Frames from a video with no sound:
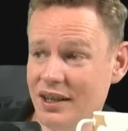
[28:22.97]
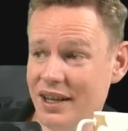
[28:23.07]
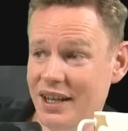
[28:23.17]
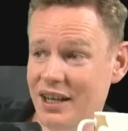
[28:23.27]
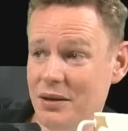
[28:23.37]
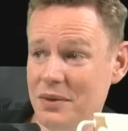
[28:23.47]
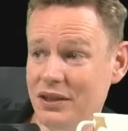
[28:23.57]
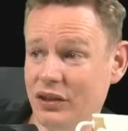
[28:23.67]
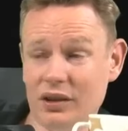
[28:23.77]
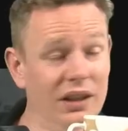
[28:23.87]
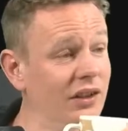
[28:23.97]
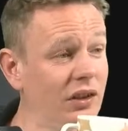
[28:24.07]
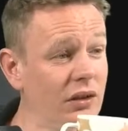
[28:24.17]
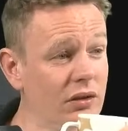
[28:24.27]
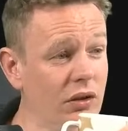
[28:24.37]
It's a
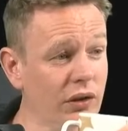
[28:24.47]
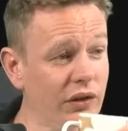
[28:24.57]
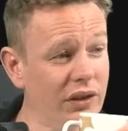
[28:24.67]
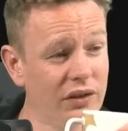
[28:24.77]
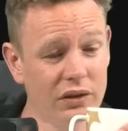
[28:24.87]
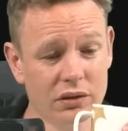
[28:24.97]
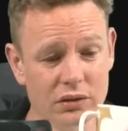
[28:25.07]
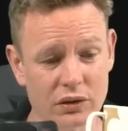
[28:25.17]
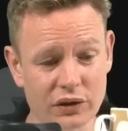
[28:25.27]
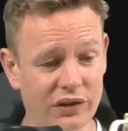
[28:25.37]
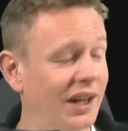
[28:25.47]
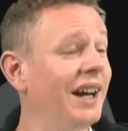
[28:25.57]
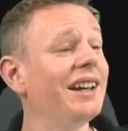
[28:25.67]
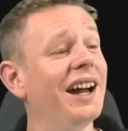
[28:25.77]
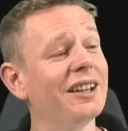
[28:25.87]
good course. It's a good course.
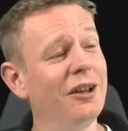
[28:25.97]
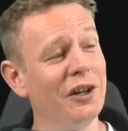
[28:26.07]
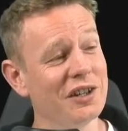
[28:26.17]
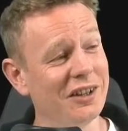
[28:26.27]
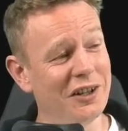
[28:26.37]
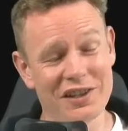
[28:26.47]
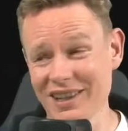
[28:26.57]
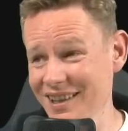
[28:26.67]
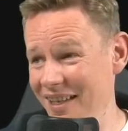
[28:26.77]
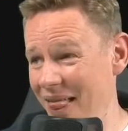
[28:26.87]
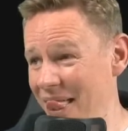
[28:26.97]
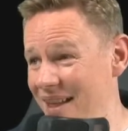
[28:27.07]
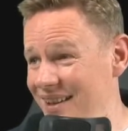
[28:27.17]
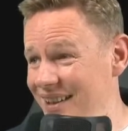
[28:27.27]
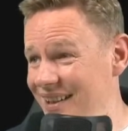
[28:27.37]
I learned a lot.
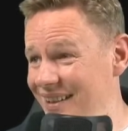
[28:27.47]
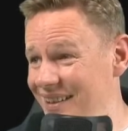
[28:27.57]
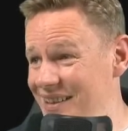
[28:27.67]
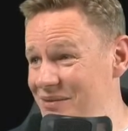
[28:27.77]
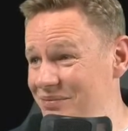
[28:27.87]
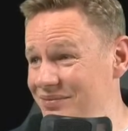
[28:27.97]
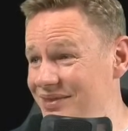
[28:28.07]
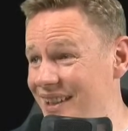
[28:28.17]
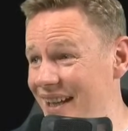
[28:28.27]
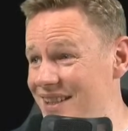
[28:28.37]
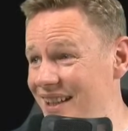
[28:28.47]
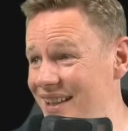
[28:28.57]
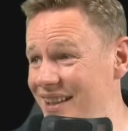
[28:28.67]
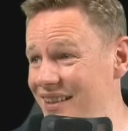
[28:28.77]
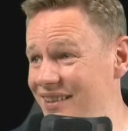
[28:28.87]
Can I take
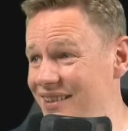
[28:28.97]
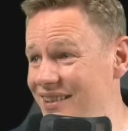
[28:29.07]
here?